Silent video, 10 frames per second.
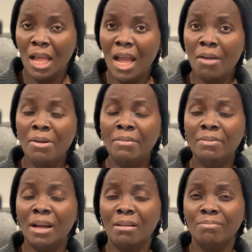
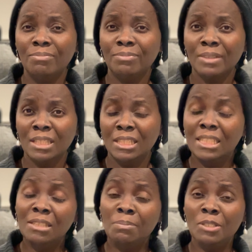However,
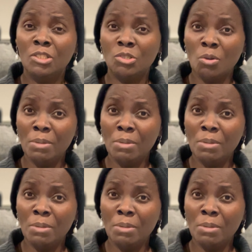there's been so